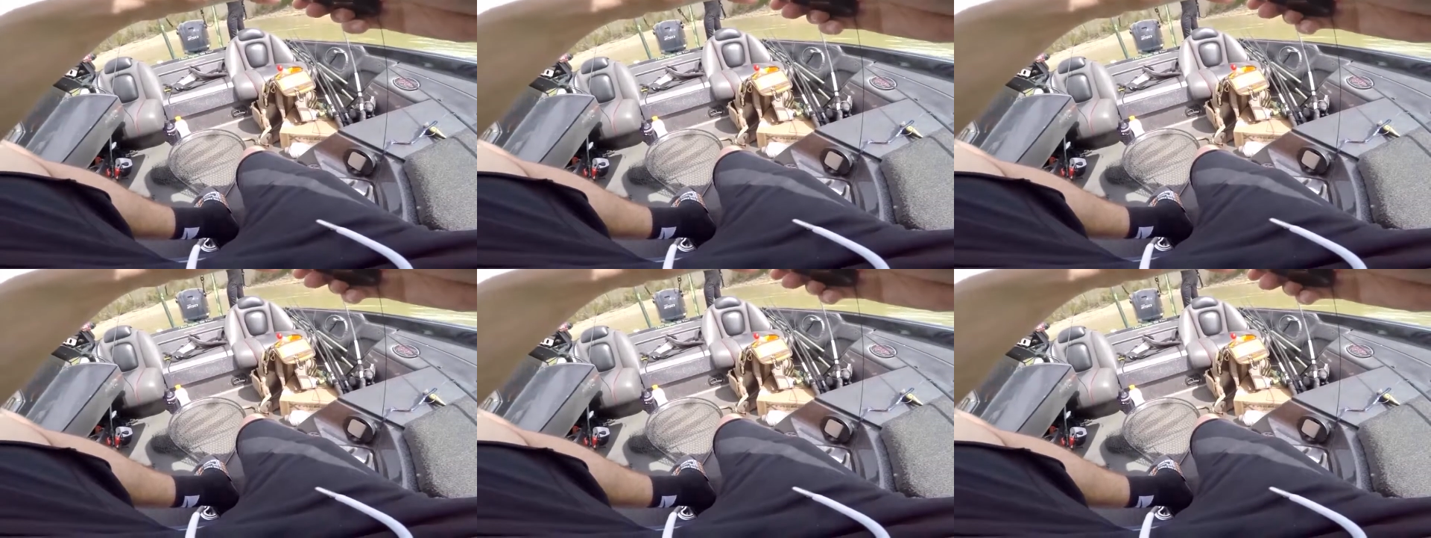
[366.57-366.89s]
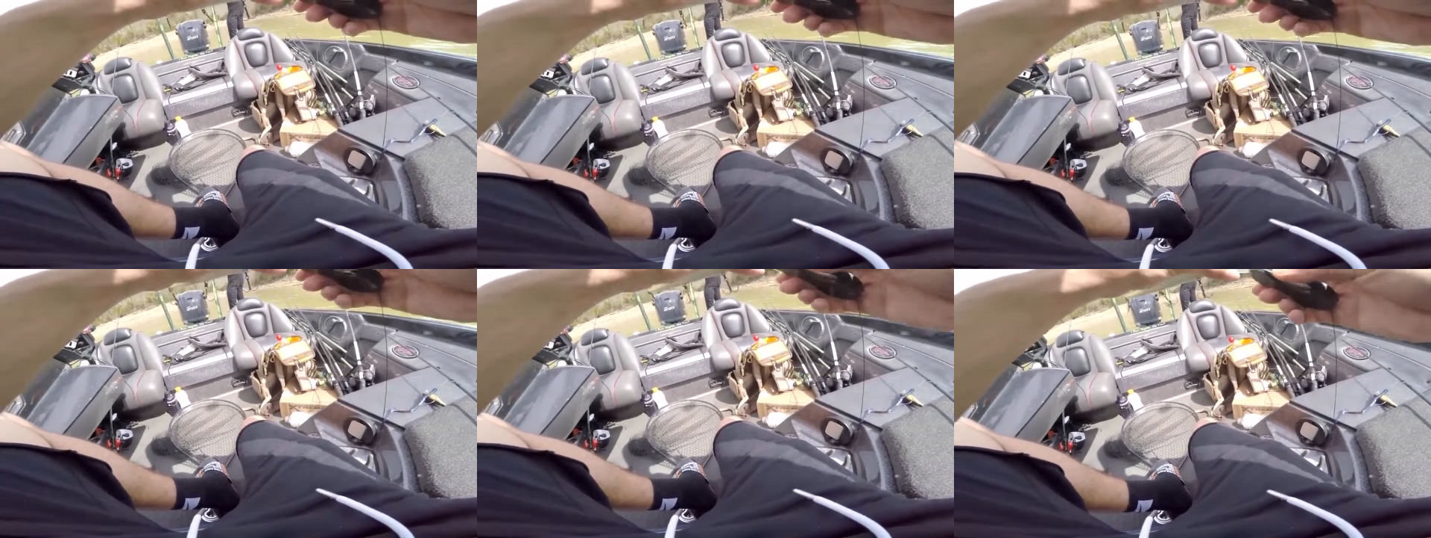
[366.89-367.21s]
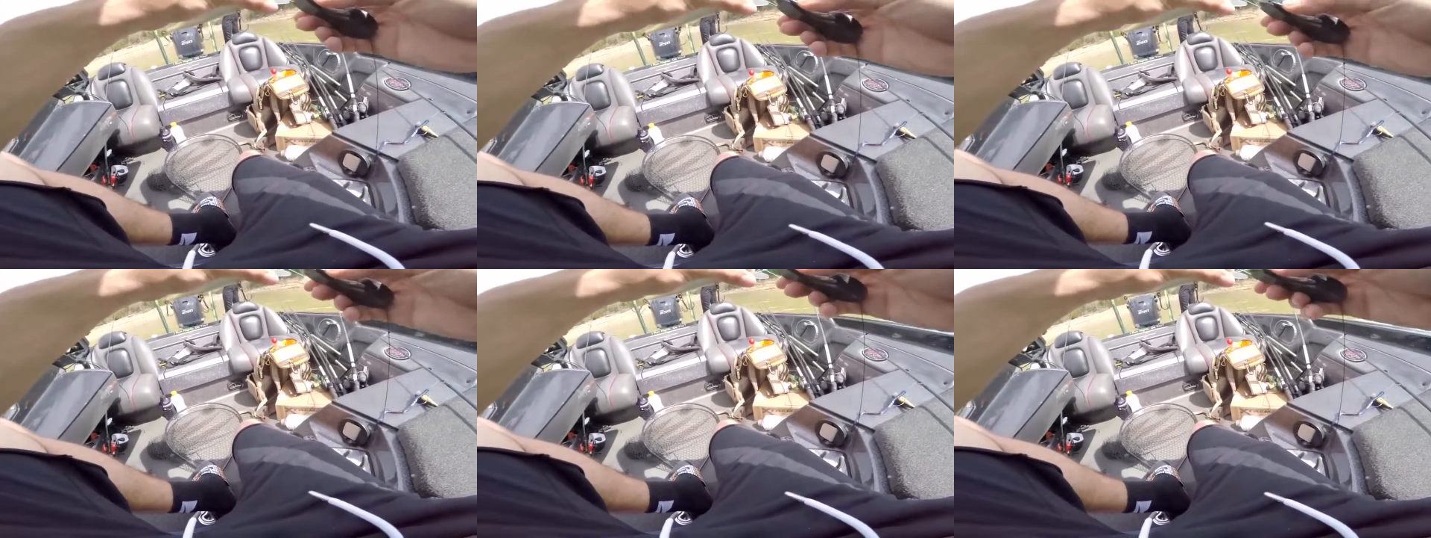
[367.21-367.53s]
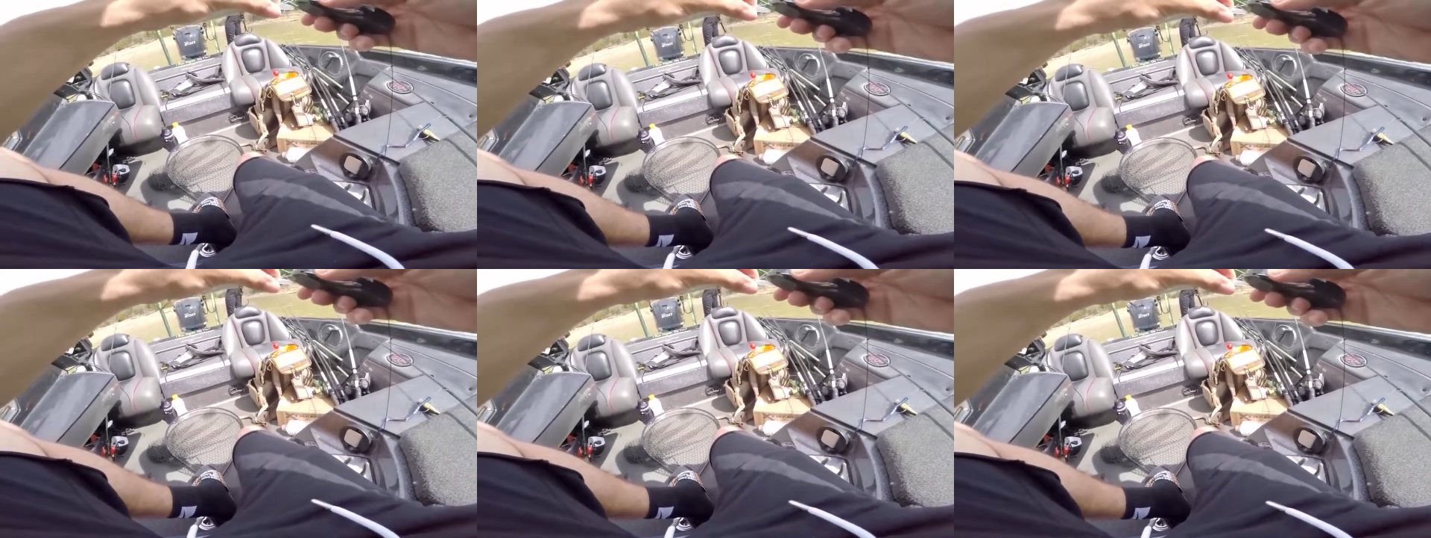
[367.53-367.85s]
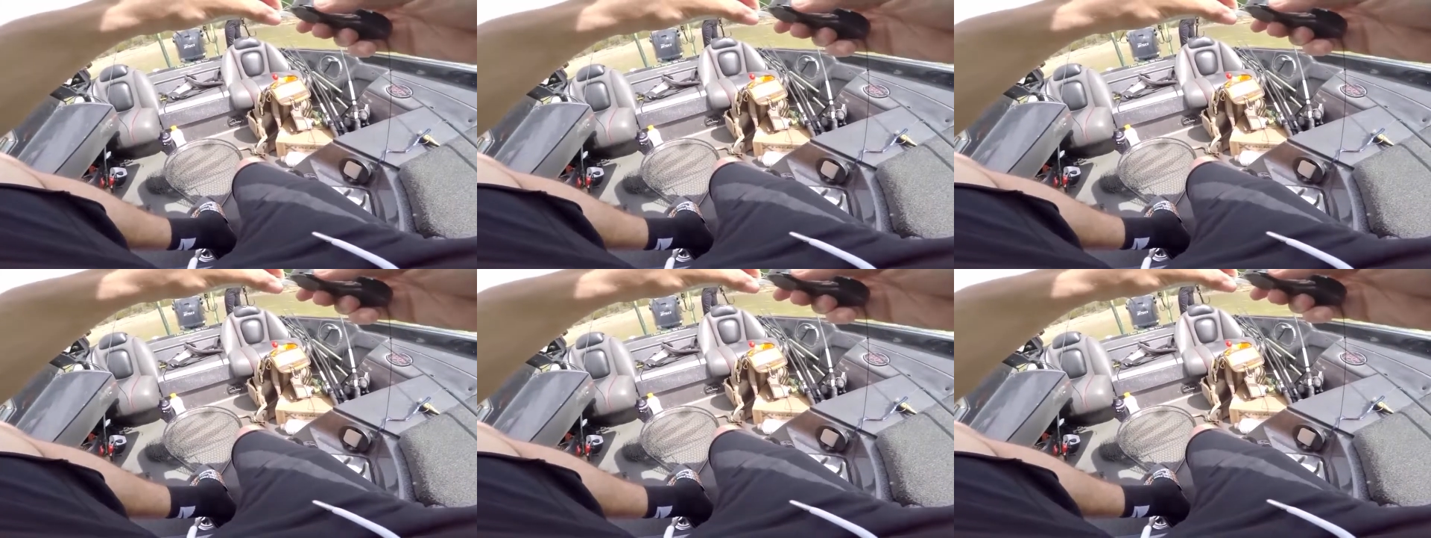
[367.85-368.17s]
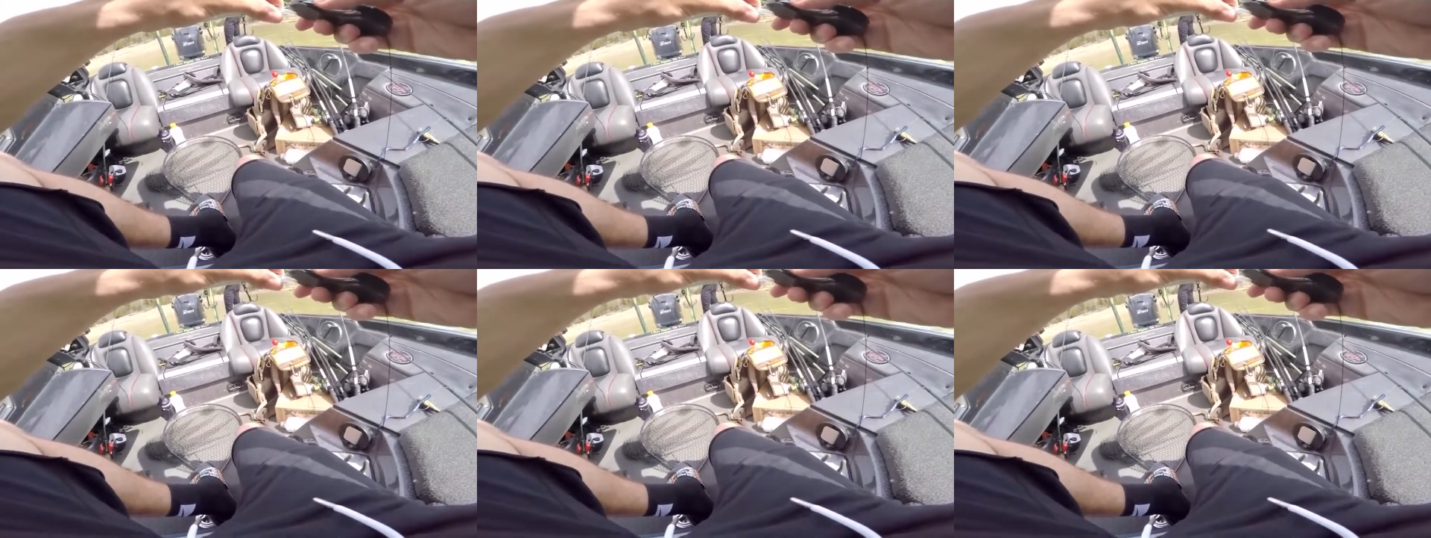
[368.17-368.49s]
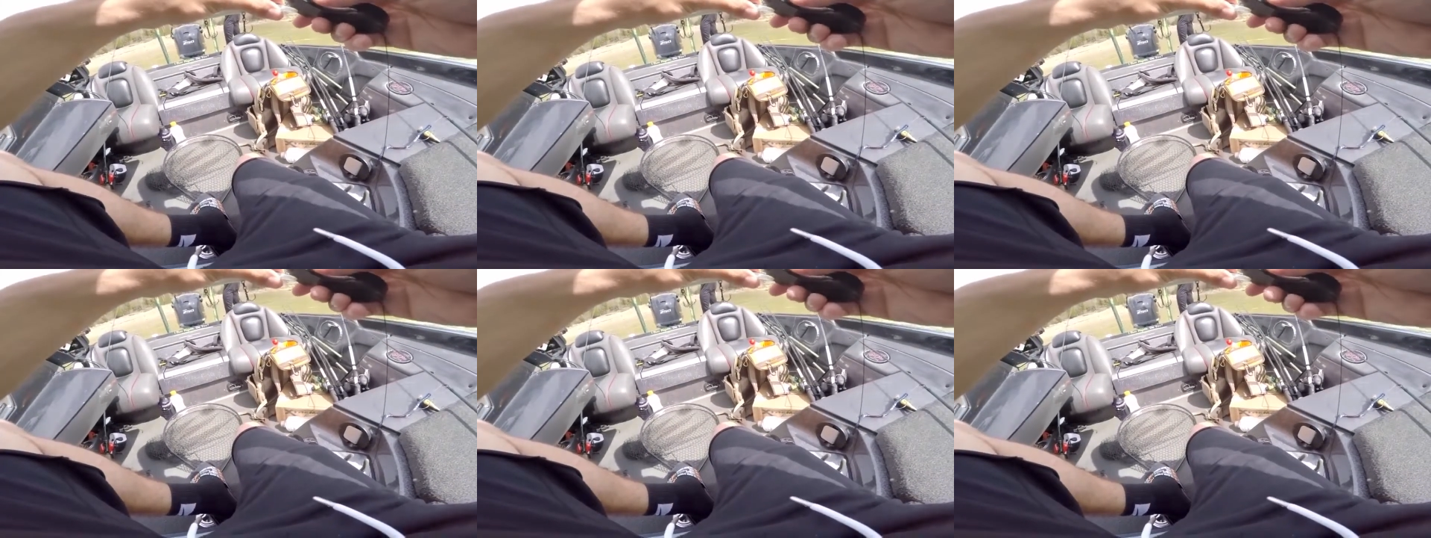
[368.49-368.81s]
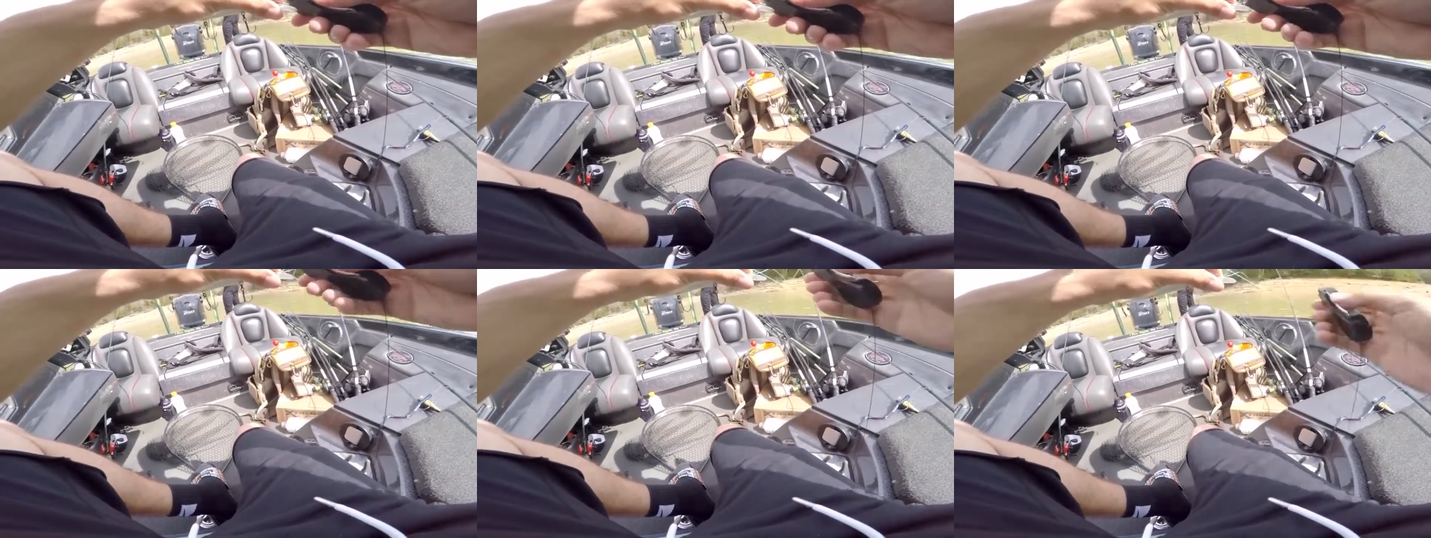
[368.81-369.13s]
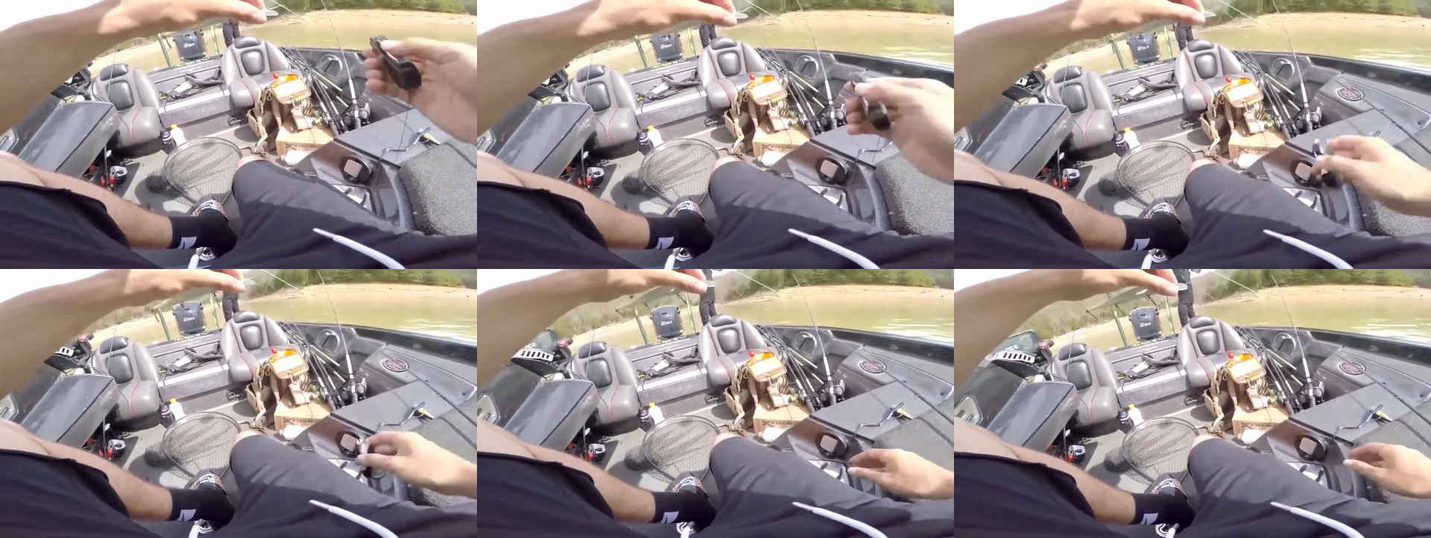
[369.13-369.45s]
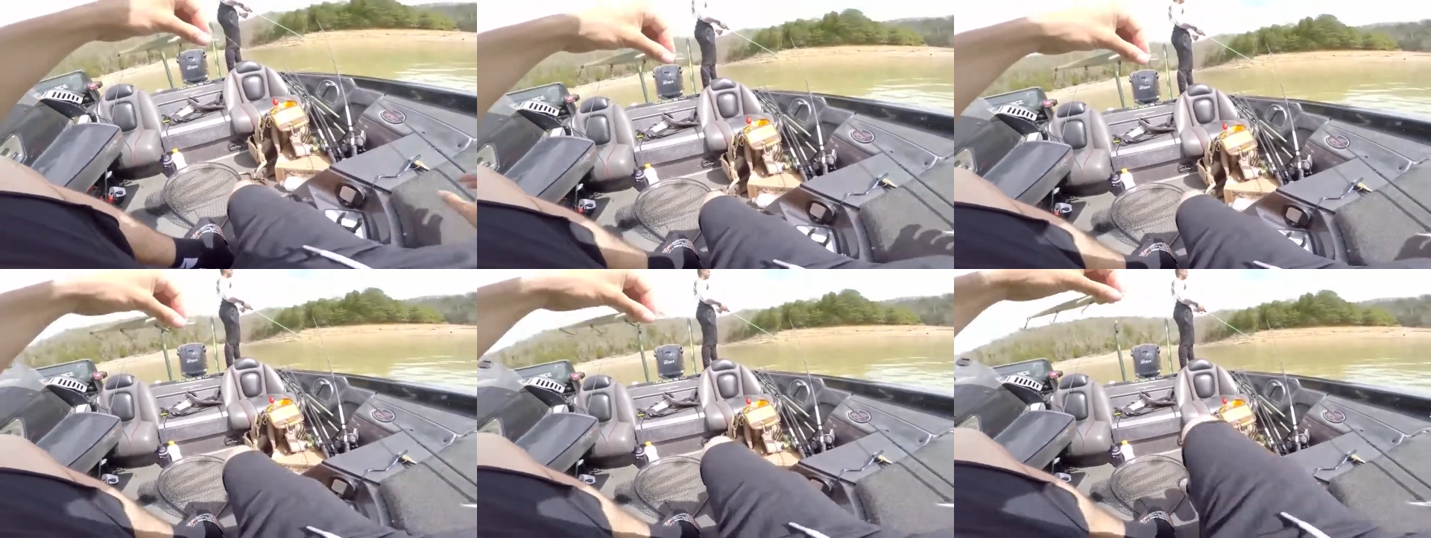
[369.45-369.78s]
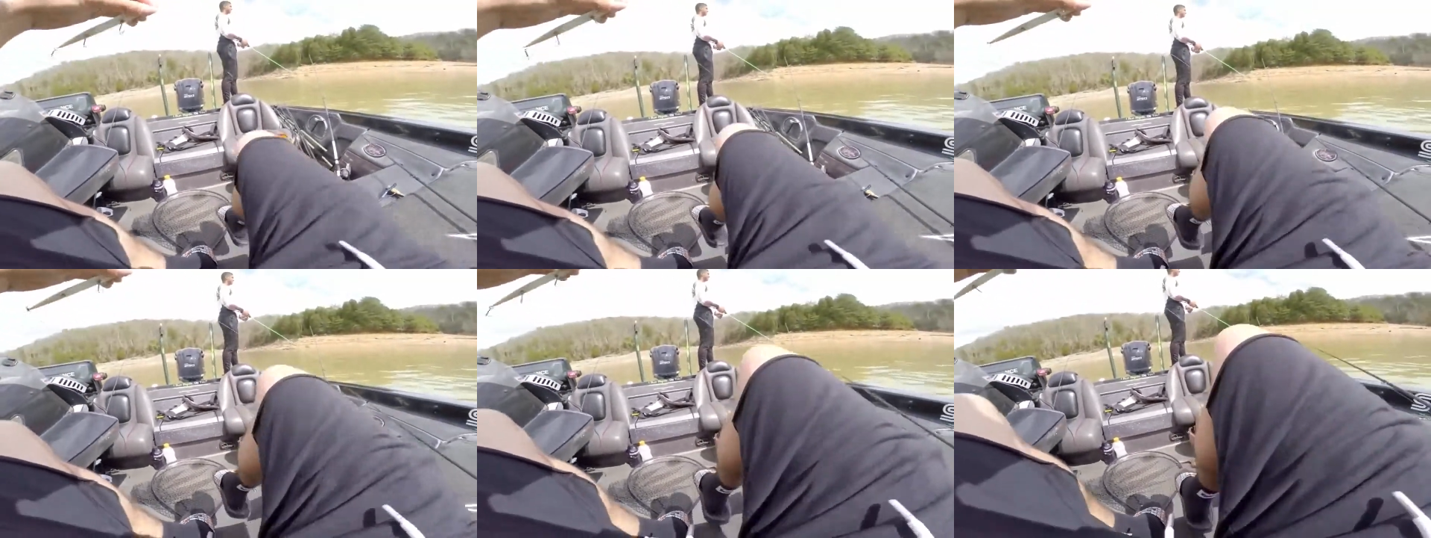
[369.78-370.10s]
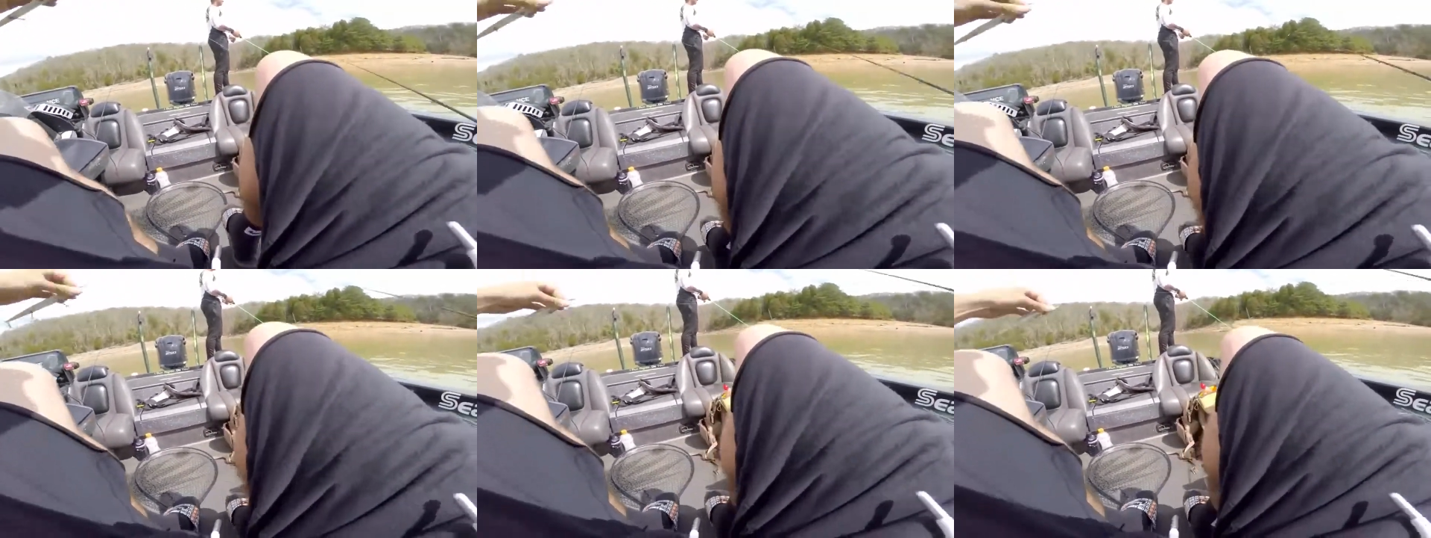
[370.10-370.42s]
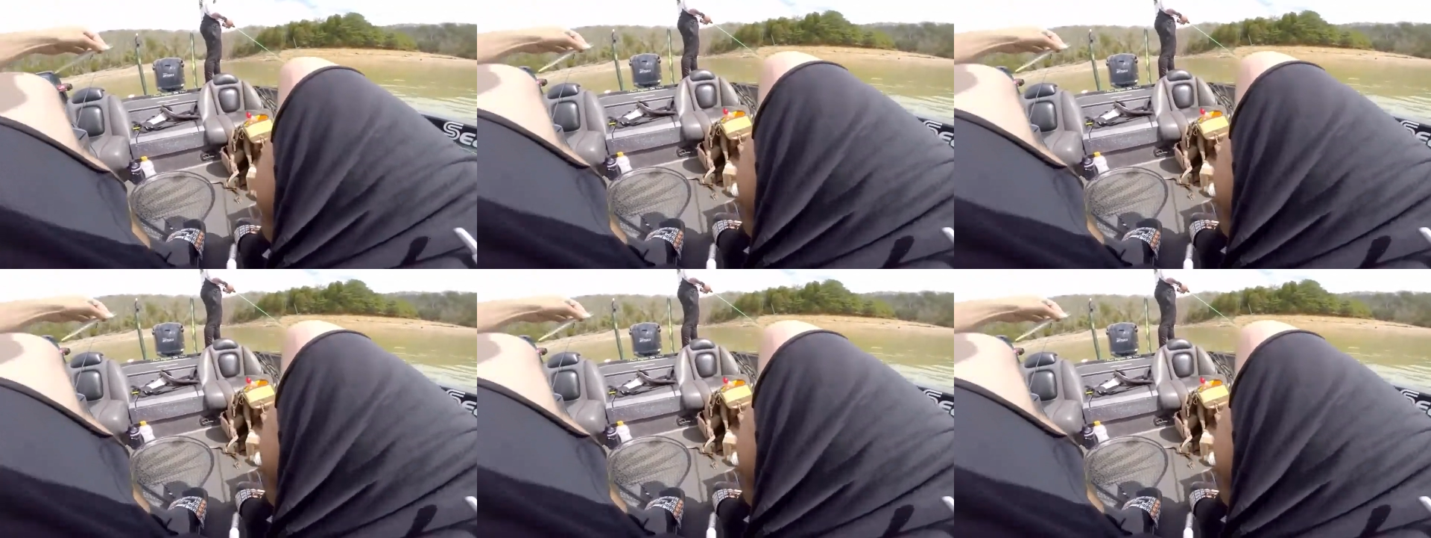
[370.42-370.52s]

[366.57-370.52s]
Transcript: Nobody's mouth can be seen.